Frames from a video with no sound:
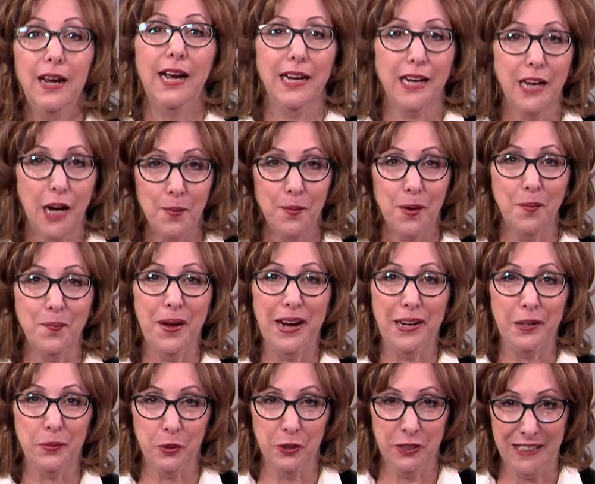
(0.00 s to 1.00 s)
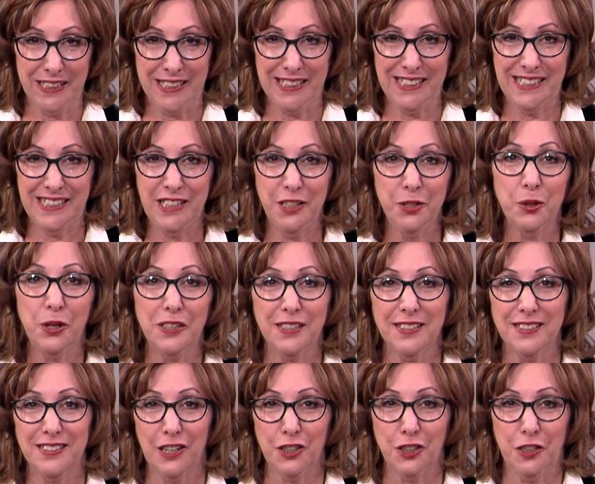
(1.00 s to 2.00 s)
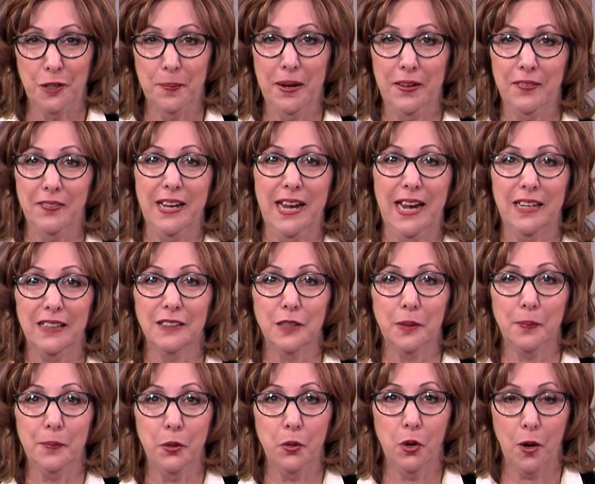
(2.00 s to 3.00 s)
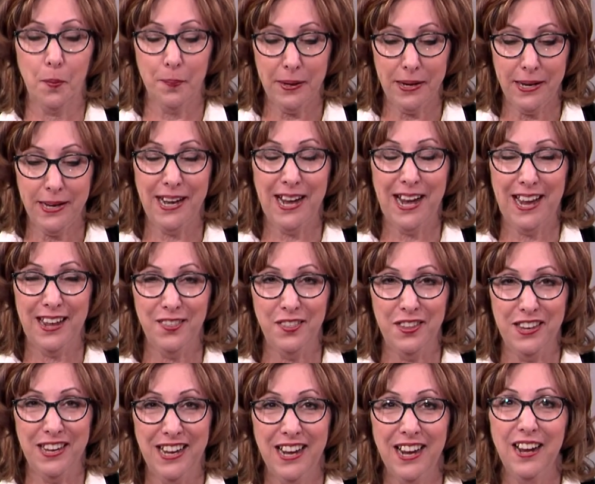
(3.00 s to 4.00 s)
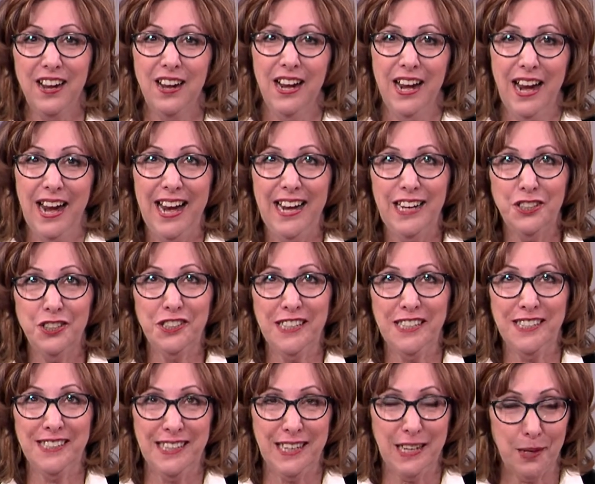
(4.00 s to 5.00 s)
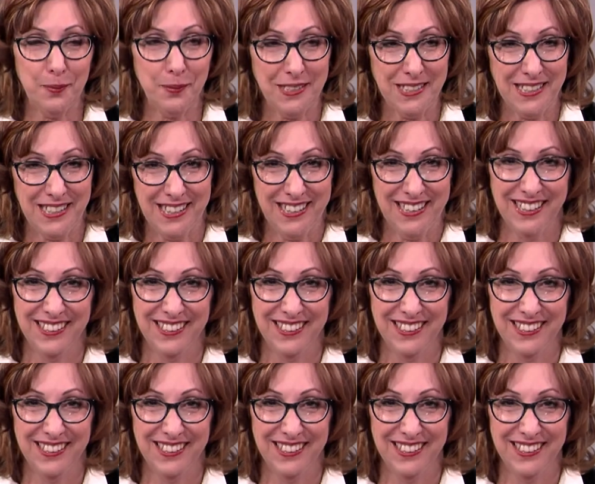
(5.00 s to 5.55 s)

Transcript: and come on back, and we're going to continue our discussion about the LWRP and the HCZMC.